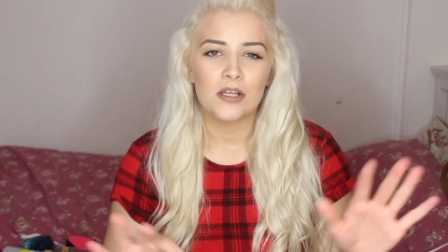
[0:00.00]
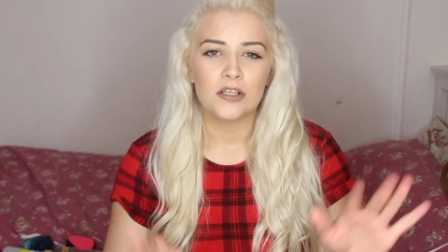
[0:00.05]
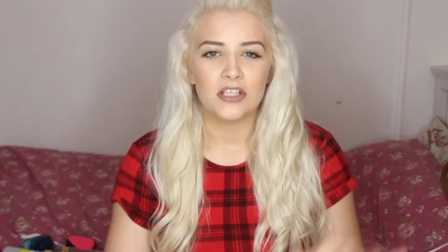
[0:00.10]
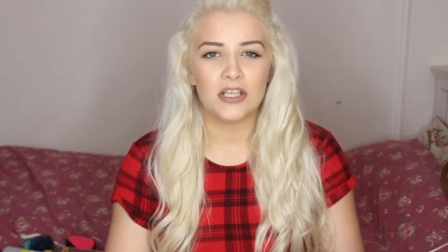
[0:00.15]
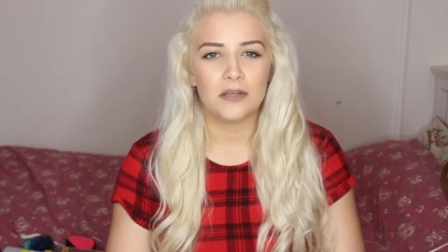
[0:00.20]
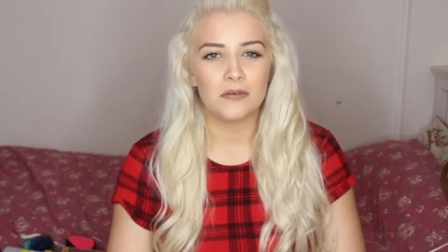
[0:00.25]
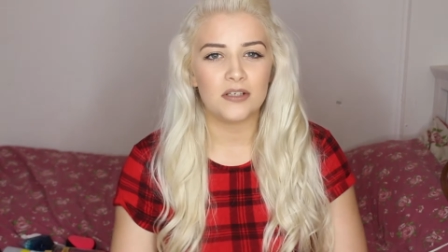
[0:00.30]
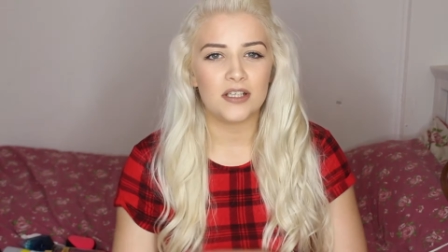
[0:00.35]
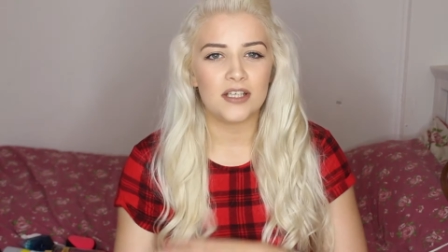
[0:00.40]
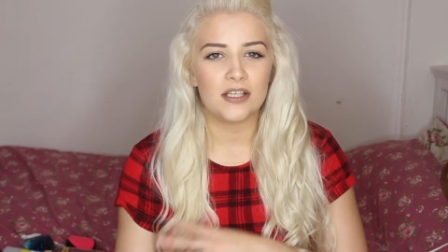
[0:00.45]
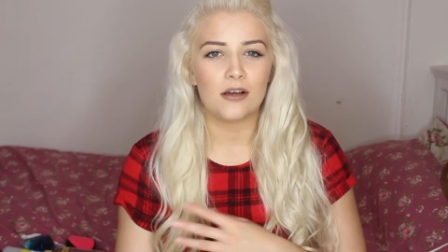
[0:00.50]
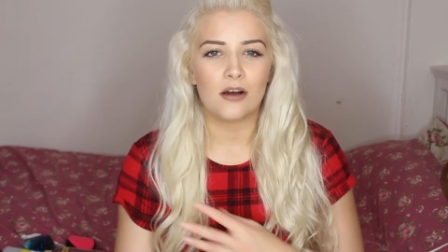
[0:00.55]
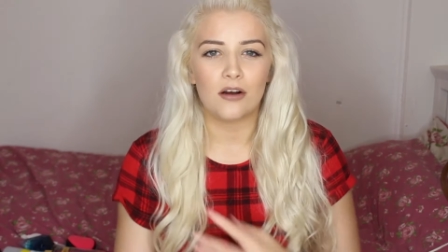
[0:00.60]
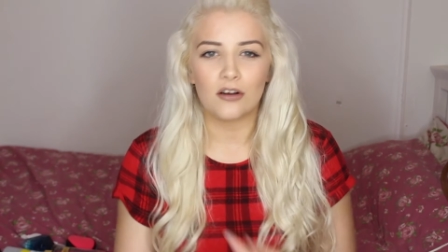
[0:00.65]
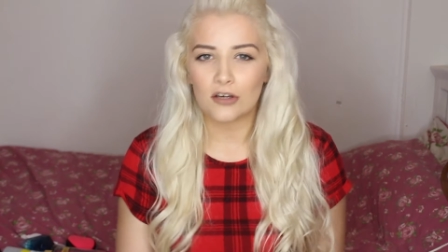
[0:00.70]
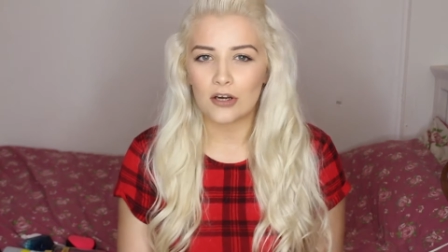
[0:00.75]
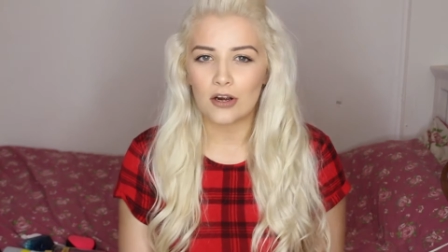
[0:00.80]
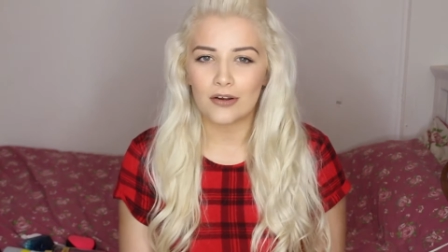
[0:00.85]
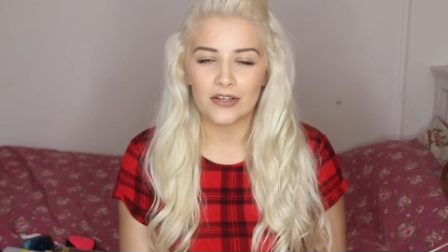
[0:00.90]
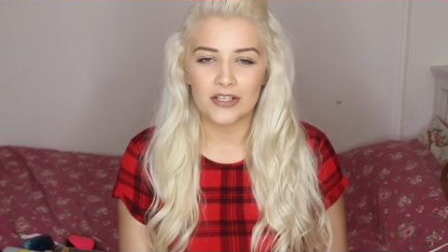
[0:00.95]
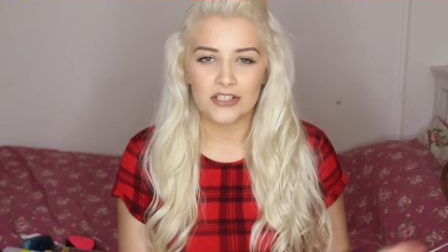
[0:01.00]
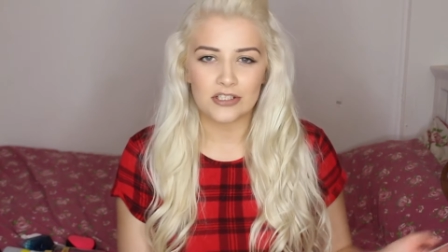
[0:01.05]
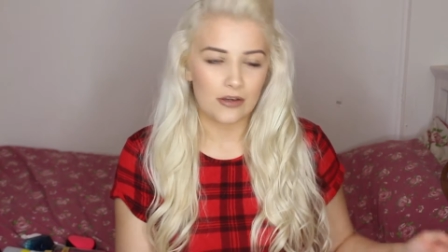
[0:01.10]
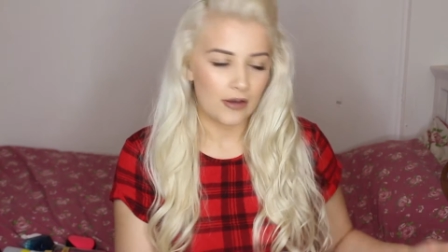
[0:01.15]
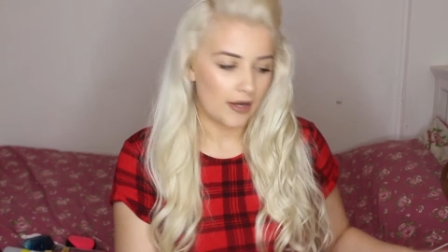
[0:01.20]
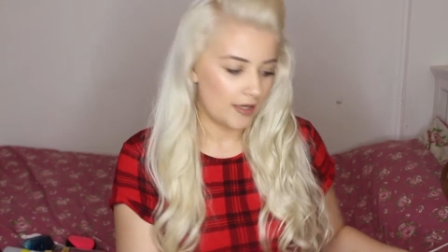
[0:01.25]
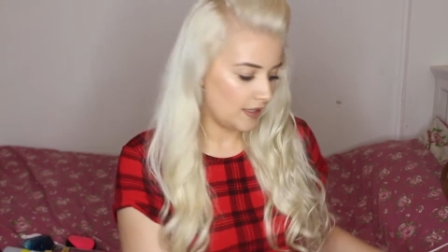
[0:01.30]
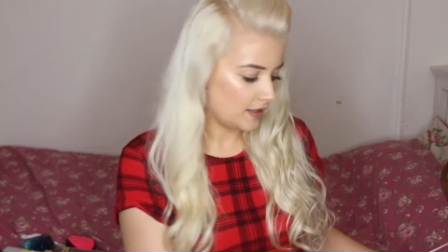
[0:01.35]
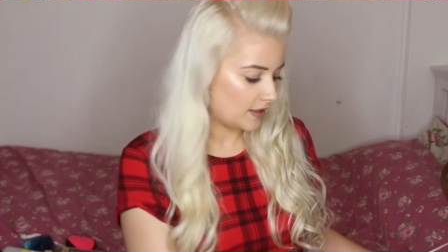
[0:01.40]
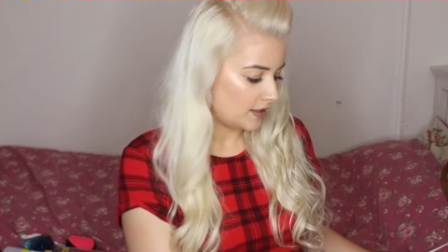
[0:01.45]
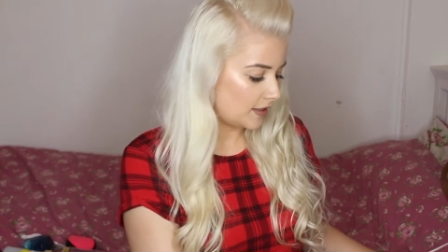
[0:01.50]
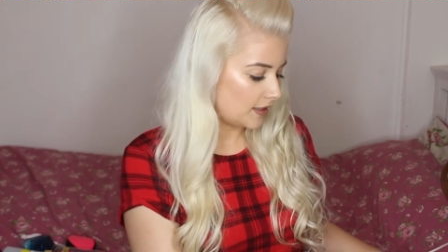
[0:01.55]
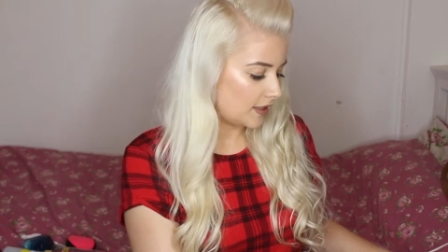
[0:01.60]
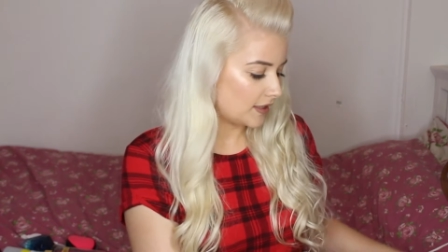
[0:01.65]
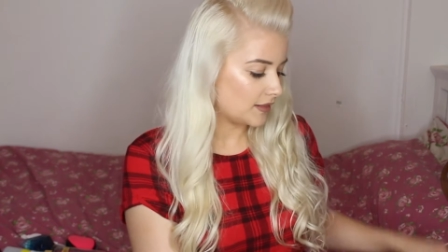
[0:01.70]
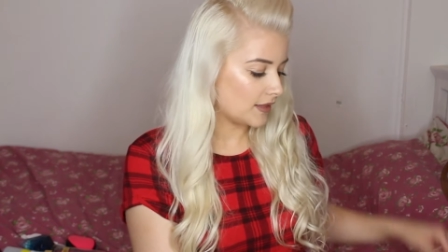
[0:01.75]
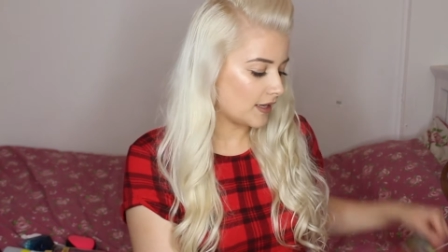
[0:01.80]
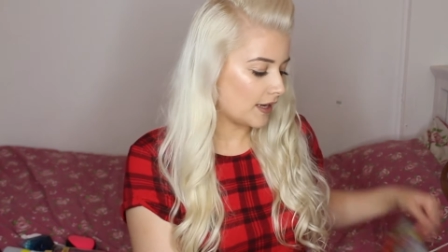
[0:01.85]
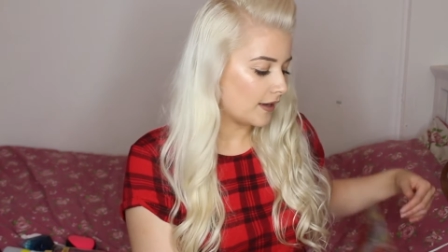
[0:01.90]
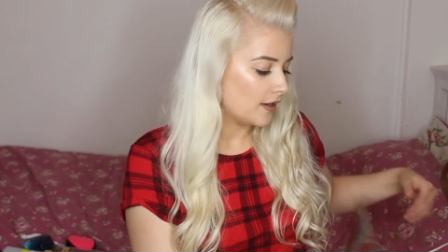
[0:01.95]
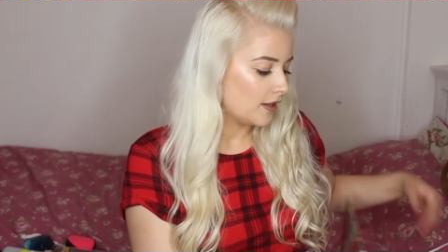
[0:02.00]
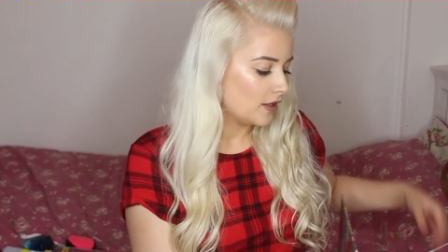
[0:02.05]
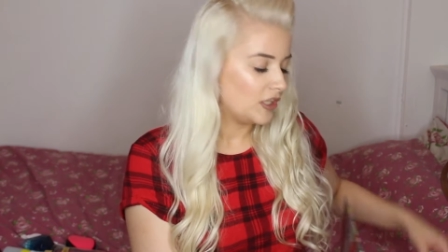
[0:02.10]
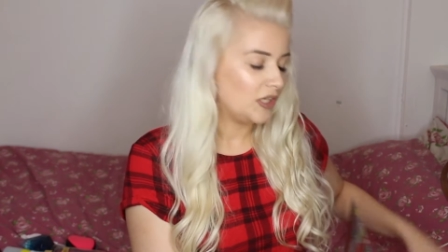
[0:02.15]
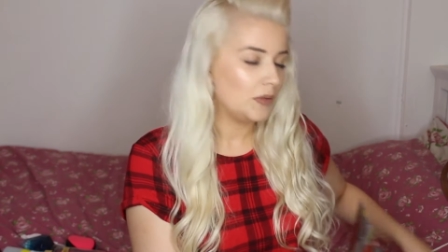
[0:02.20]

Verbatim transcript: uni or college or anything like that,